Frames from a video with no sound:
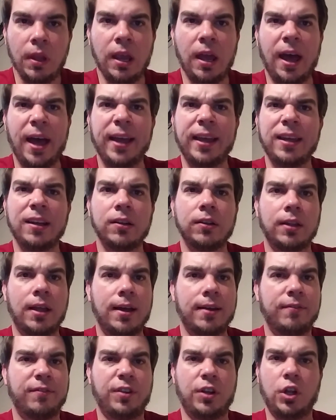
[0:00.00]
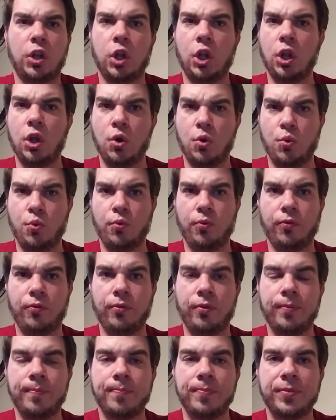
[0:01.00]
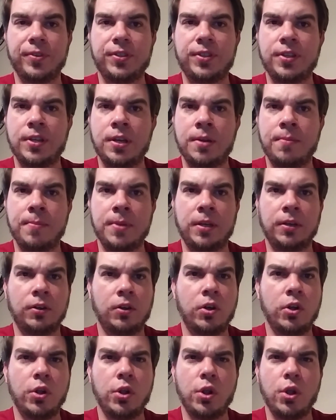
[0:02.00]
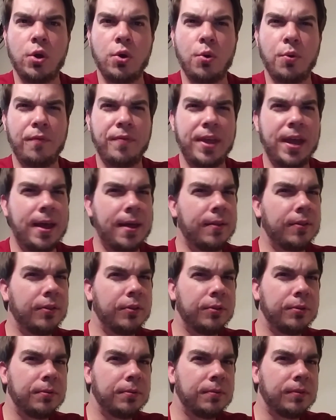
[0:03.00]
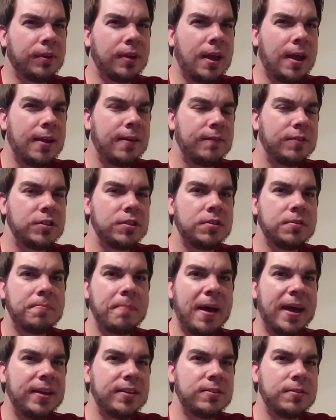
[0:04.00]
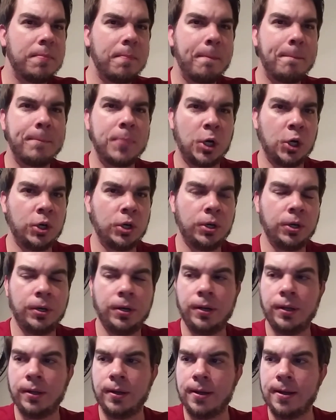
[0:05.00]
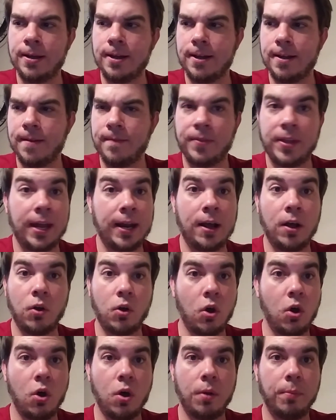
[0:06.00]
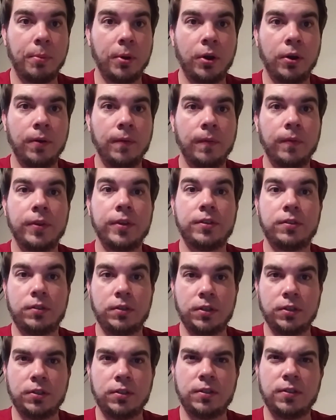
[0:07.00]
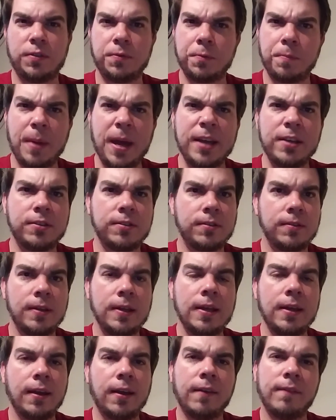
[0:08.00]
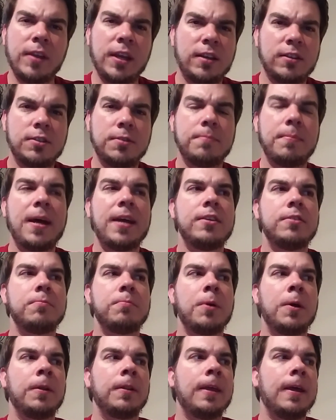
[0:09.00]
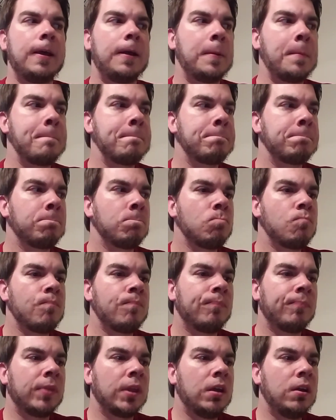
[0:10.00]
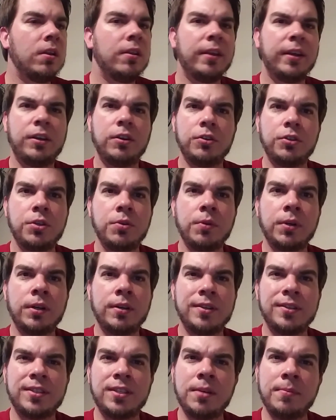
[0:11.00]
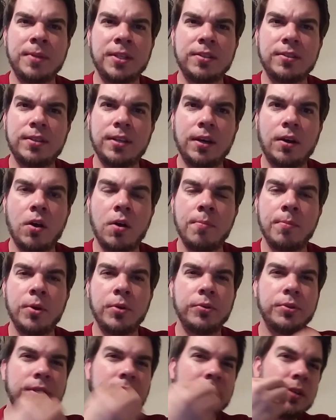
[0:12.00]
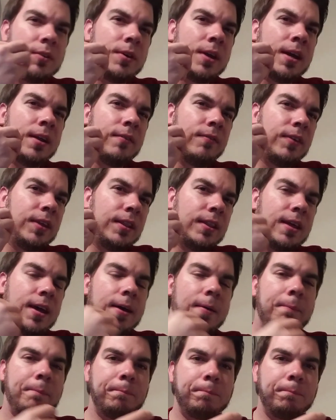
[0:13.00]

I get a lot of clove, cinnamon, clove, that kind of spice burn, not alcohol burn. It's just spice, kind of like a spice burn, like you're chewing on a cinnamon stick almost, and you kind of get that,